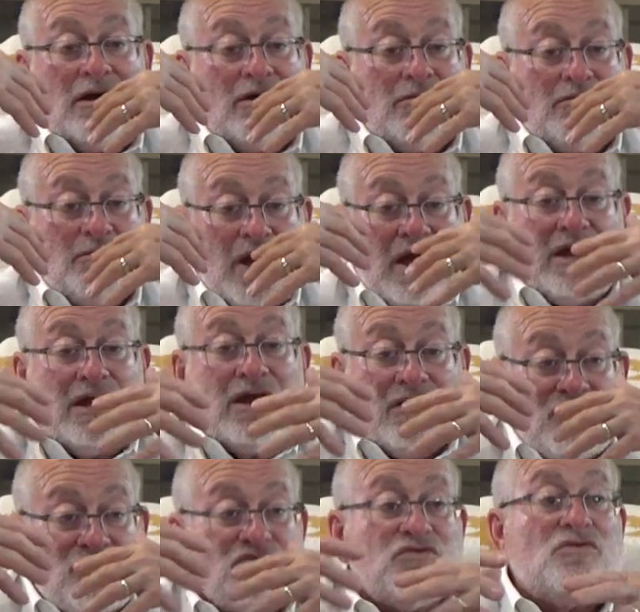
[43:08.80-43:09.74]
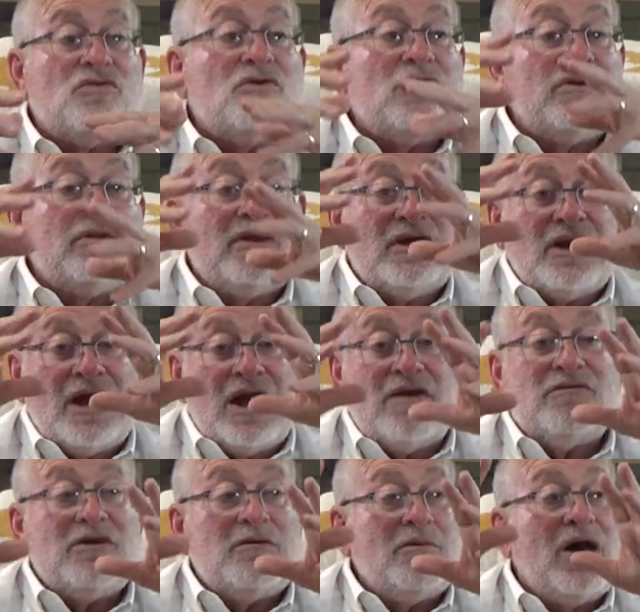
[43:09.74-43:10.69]
uh, making sure
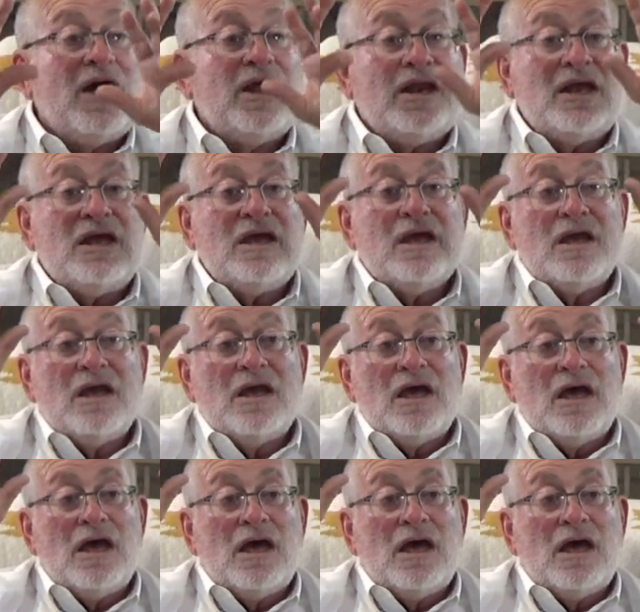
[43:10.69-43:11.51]
that everybody,